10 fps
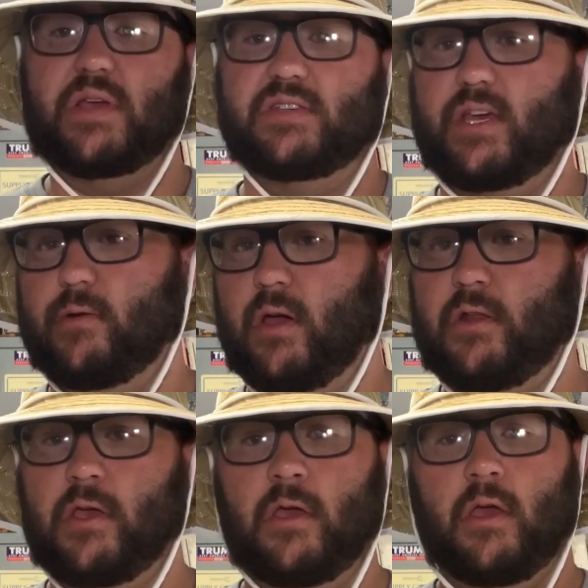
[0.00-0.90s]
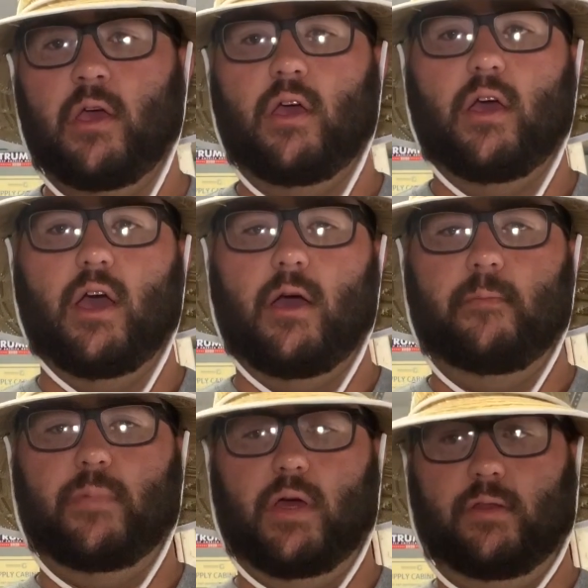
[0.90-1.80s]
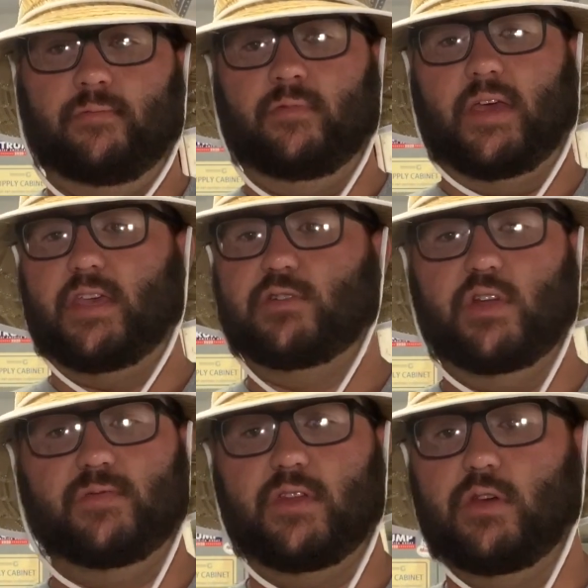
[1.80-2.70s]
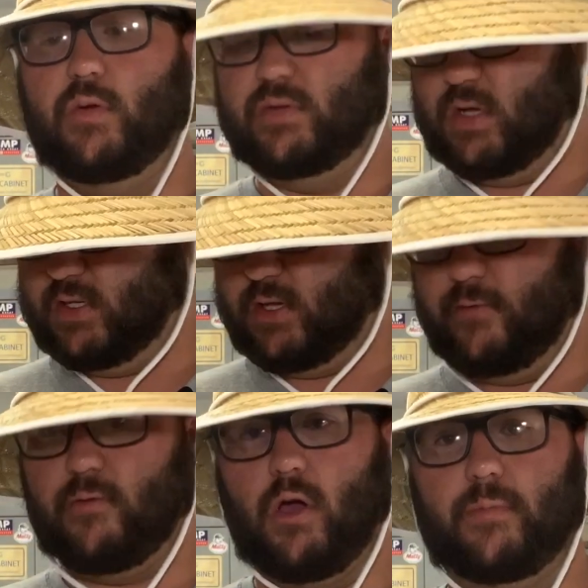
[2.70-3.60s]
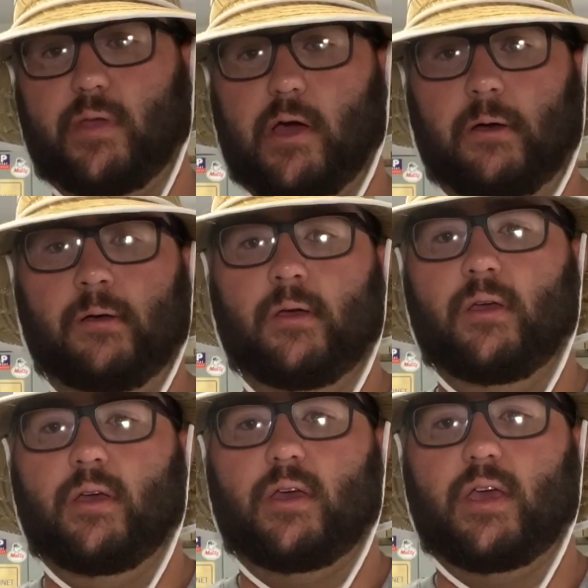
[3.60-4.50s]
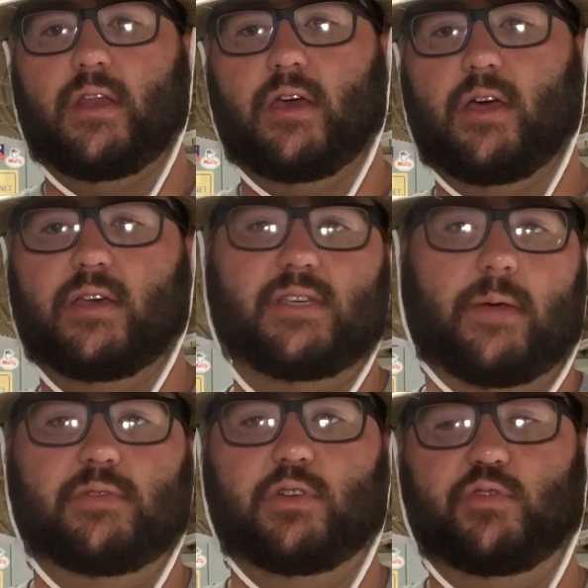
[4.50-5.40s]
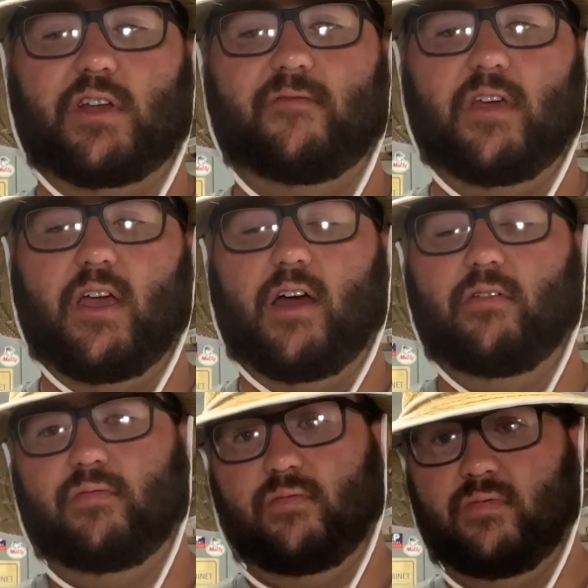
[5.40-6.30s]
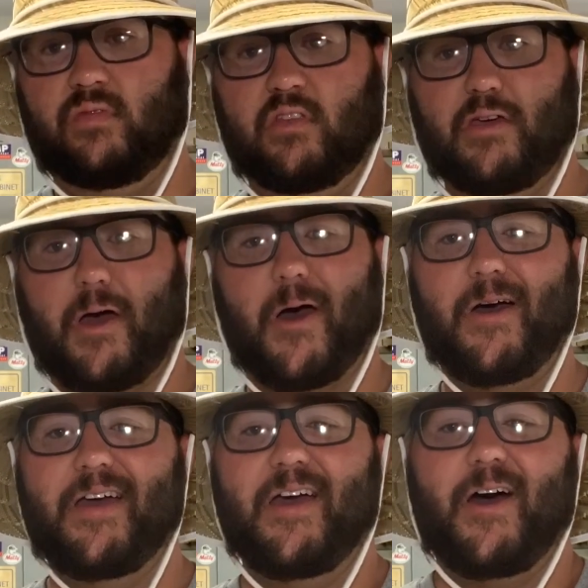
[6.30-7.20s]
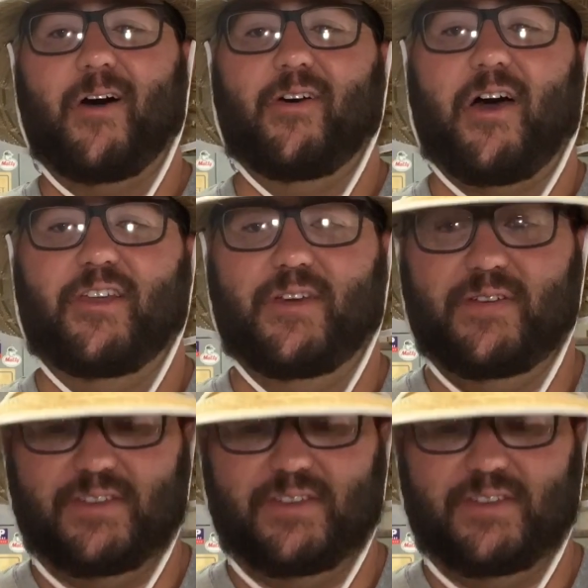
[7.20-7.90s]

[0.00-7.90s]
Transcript: ways to get around it, but like yesterday's video, there was a lot of stuff cropped out. And like I said, I'm still trying to figure out all the audio